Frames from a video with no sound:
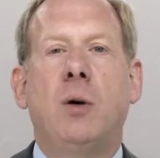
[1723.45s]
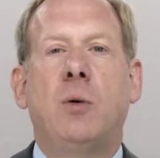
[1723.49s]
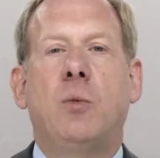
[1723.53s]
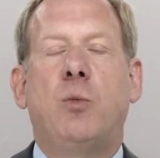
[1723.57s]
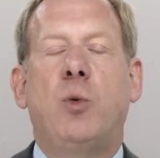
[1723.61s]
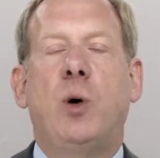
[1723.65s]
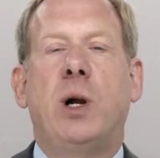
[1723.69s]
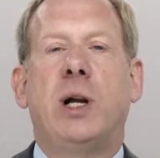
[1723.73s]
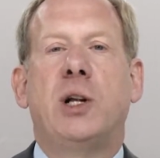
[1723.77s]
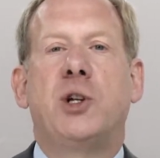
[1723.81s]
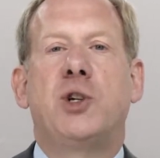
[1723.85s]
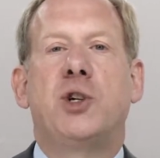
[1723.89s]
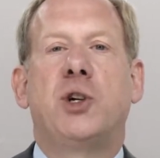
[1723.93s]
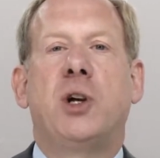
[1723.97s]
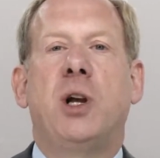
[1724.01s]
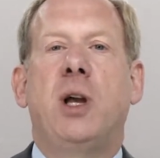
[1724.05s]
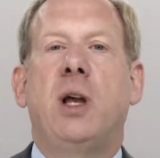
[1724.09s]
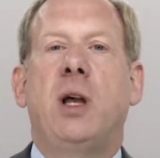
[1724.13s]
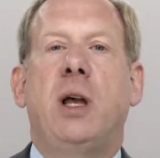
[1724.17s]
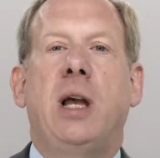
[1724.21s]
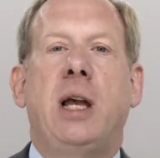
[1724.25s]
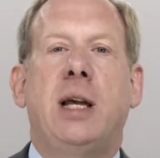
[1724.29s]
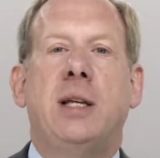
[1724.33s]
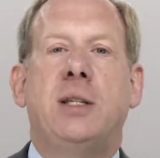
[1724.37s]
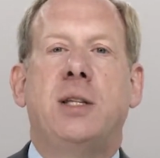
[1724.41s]
which
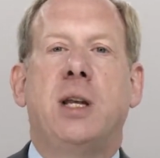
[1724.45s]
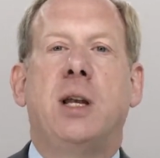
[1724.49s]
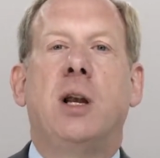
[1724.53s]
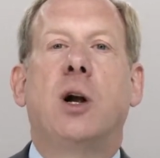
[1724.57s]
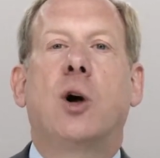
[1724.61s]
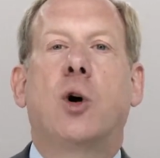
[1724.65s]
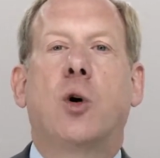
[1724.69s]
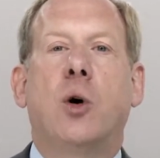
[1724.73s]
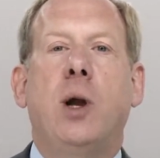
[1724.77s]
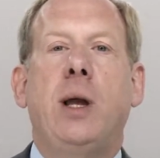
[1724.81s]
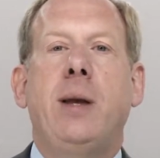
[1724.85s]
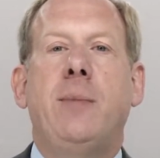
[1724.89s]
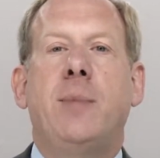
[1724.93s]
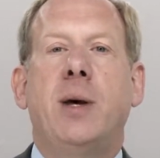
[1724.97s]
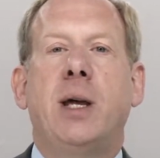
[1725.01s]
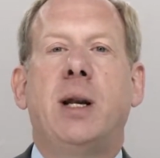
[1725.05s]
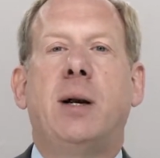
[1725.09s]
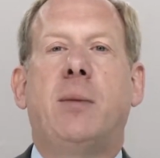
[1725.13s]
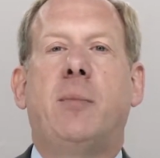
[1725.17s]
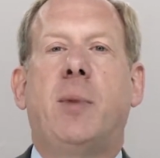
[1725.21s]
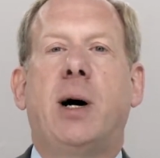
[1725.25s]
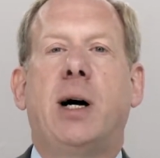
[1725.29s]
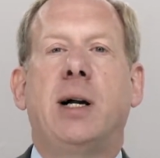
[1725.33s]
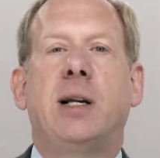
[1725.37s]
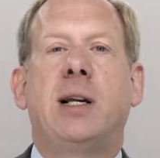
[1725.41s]
is an agreement
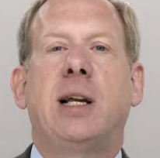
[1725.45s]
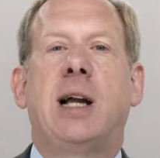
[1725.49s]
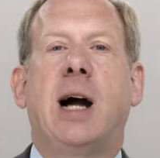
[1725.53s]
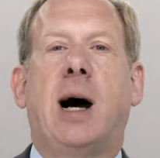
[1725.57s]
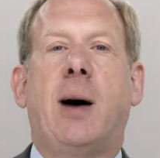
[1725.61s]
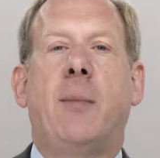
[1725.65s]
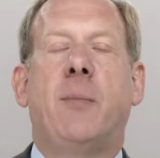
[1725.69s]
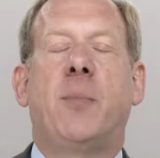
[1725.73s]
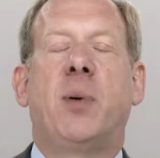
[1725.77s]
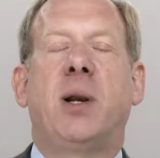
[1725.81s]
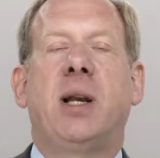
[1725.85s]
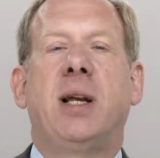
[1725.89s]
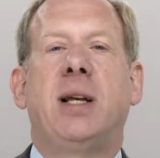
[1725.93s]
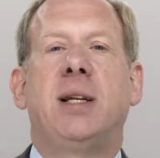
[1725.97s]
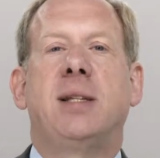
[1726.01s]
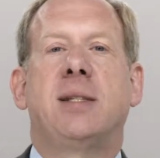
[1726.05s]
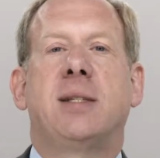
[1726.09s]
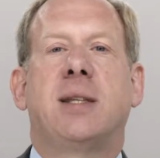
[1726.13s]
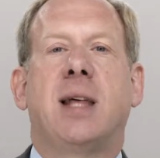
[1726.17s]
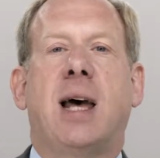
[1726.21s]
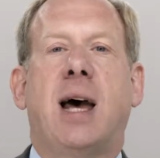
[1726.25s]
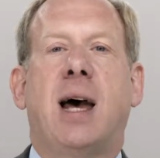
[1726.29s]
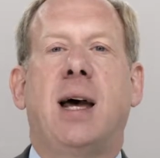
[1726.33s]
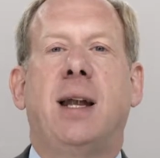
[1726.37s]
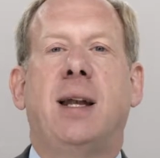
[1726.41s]
among companies
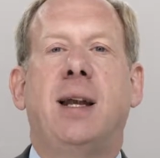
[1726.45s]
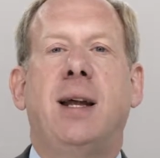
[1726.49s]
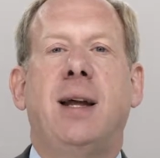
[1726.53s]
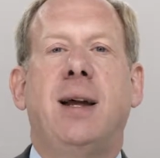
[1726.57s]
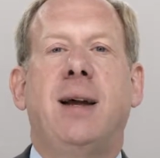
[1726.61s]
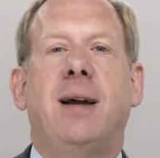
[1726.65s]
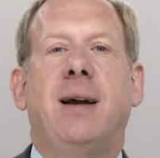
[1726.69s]
that